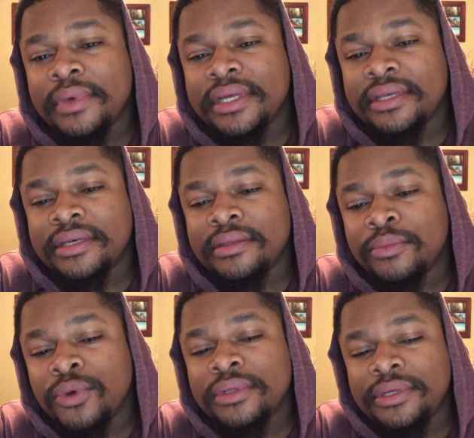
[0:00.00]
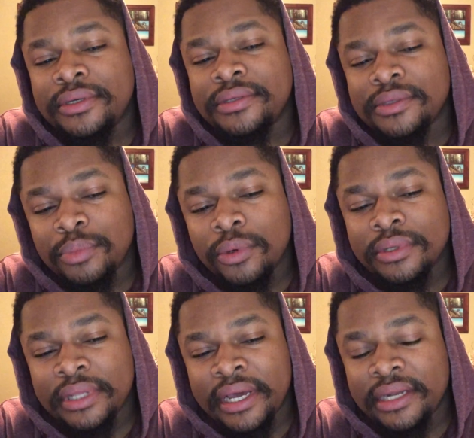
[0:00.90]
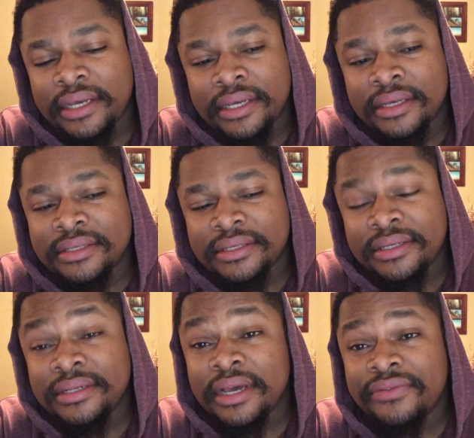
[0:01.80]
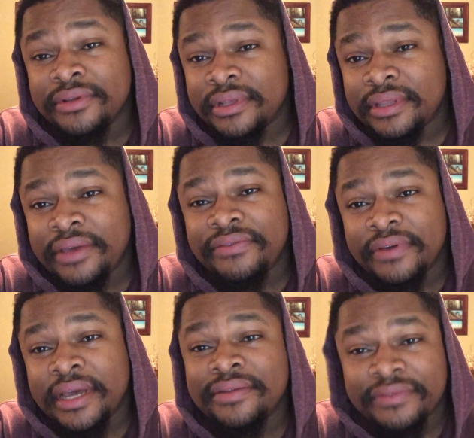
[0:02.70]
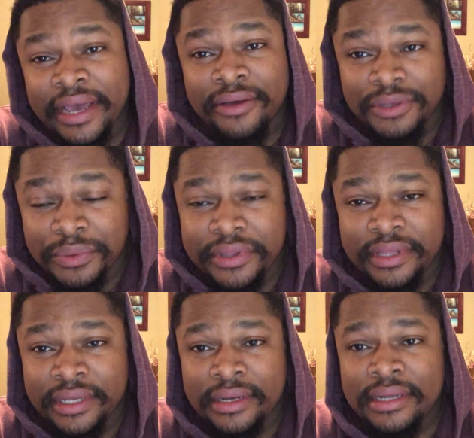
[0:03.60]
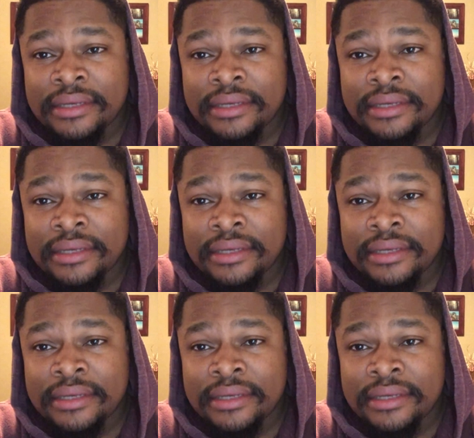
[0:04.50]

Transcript: I think the more that you can support that as an endeavor that they find value within.